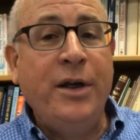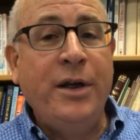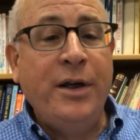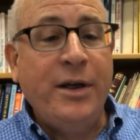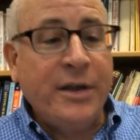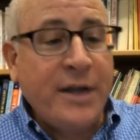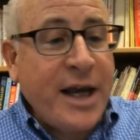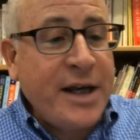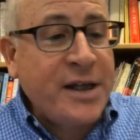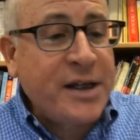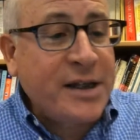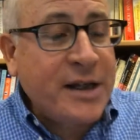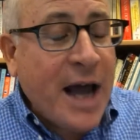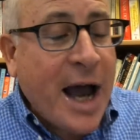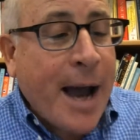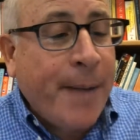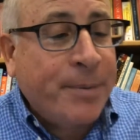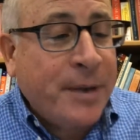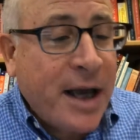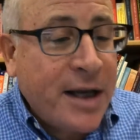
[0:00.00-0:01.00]
they
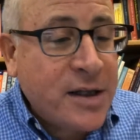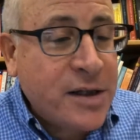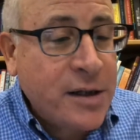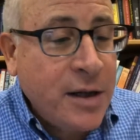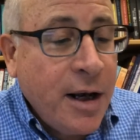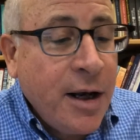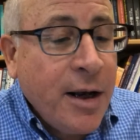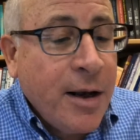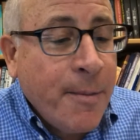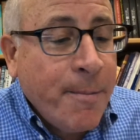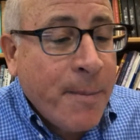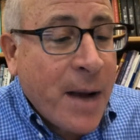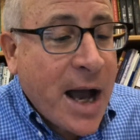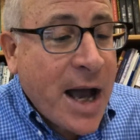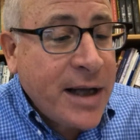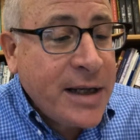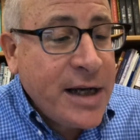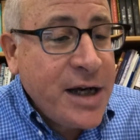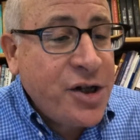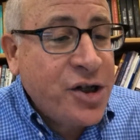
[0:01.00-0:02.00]
stopped. That's
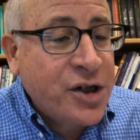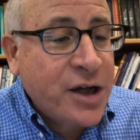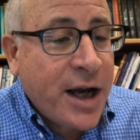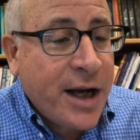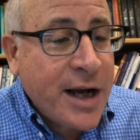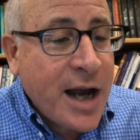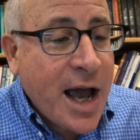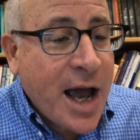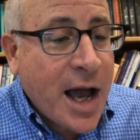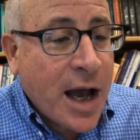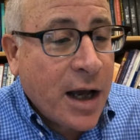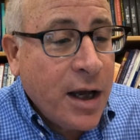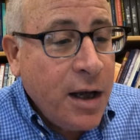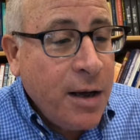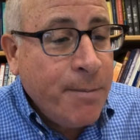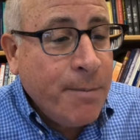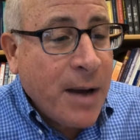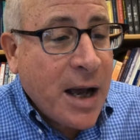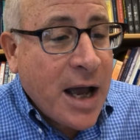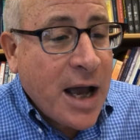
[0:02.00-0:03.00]
Manishtana,
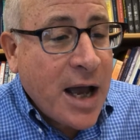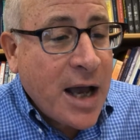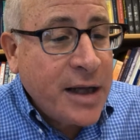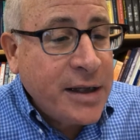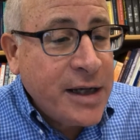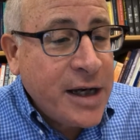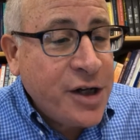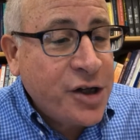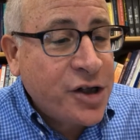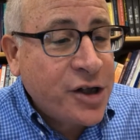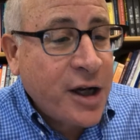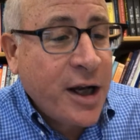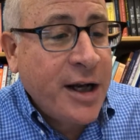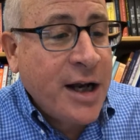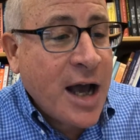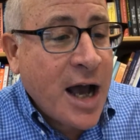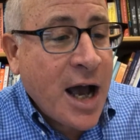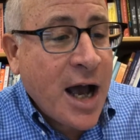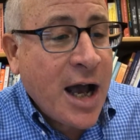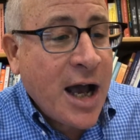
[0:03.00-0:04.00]

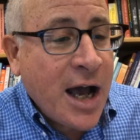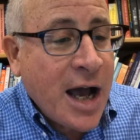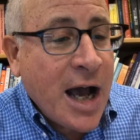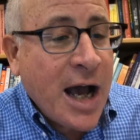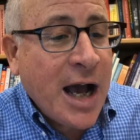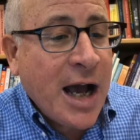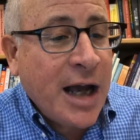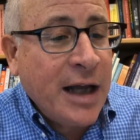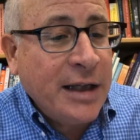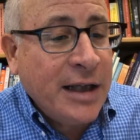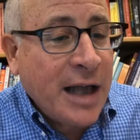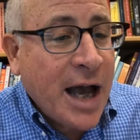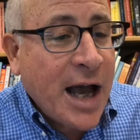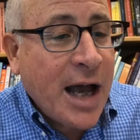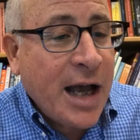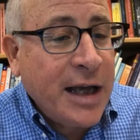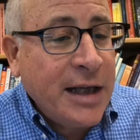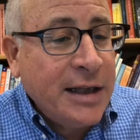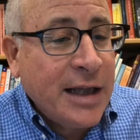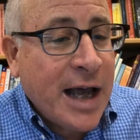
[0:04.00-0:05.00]
Manishtana,
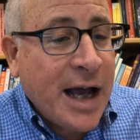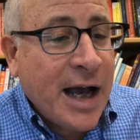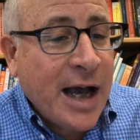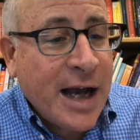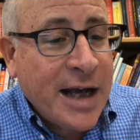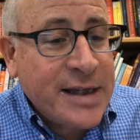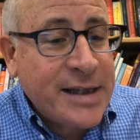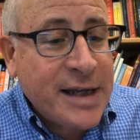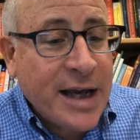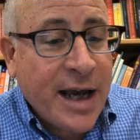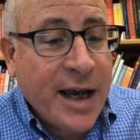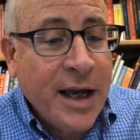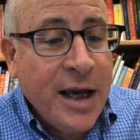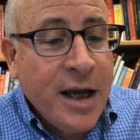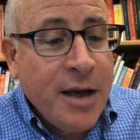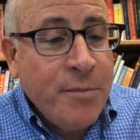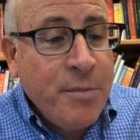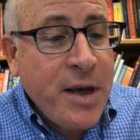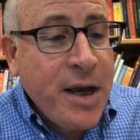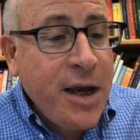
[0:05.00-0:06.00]
Halayla Hazeh,
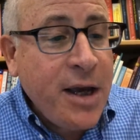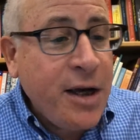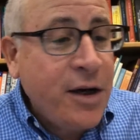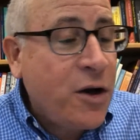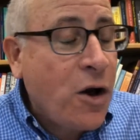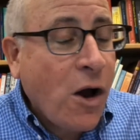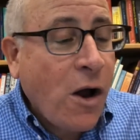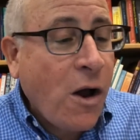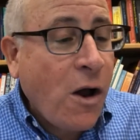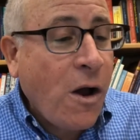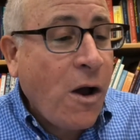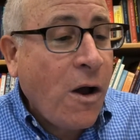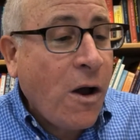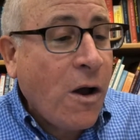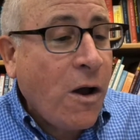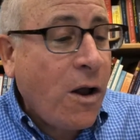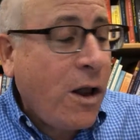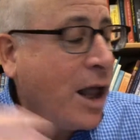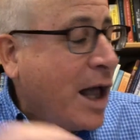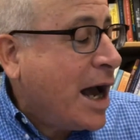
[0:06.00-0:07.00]

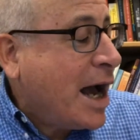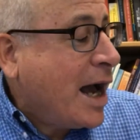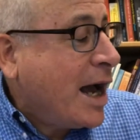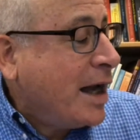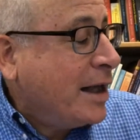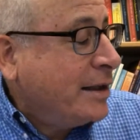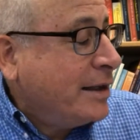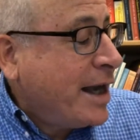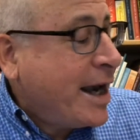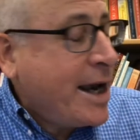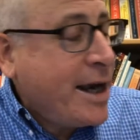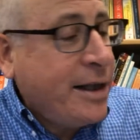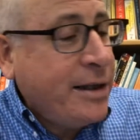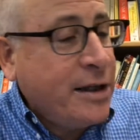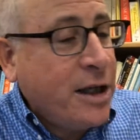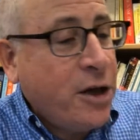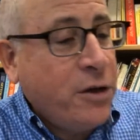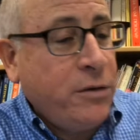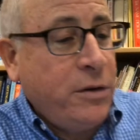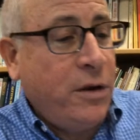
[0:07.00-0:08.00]
Mikol
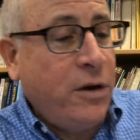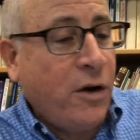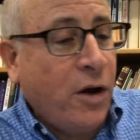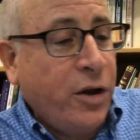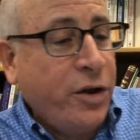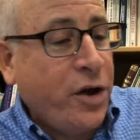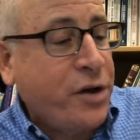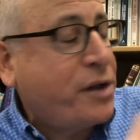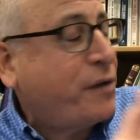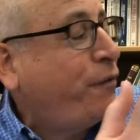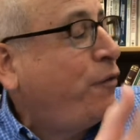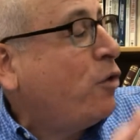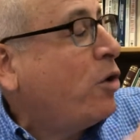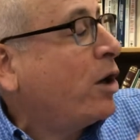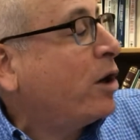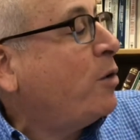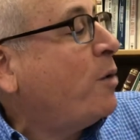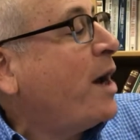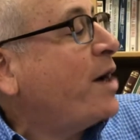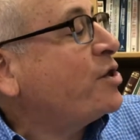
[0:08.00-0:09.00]
lot. All those four
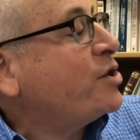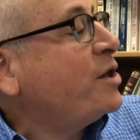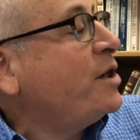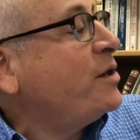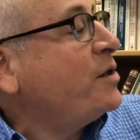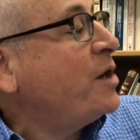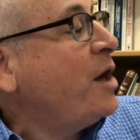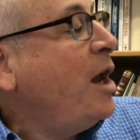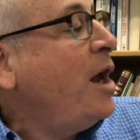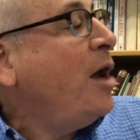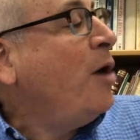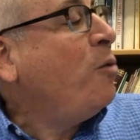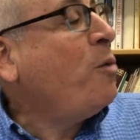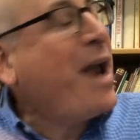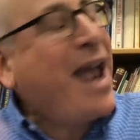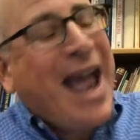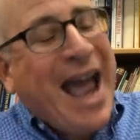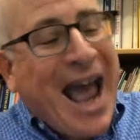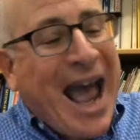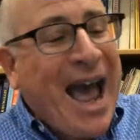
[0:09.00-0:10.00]
questions.
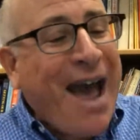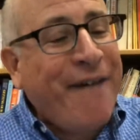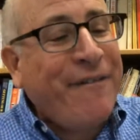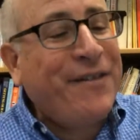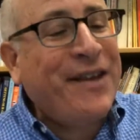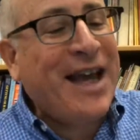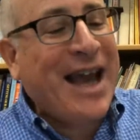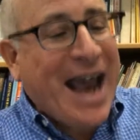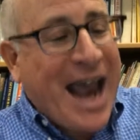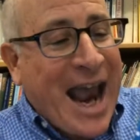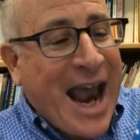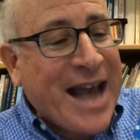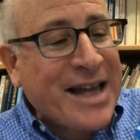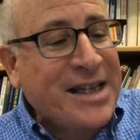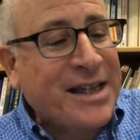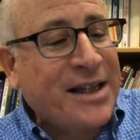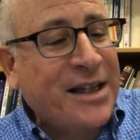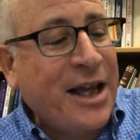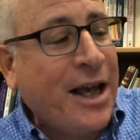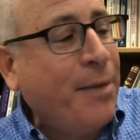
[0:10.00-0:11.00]
We have to
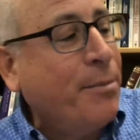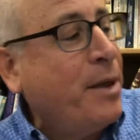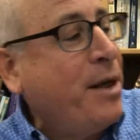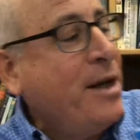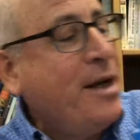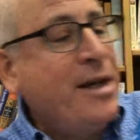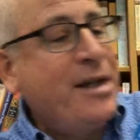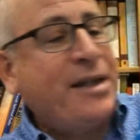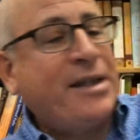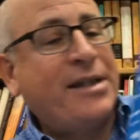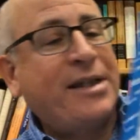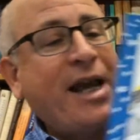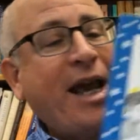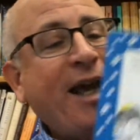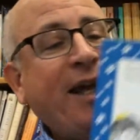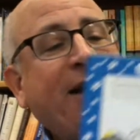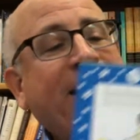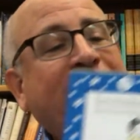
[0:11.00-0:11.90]
ask them, said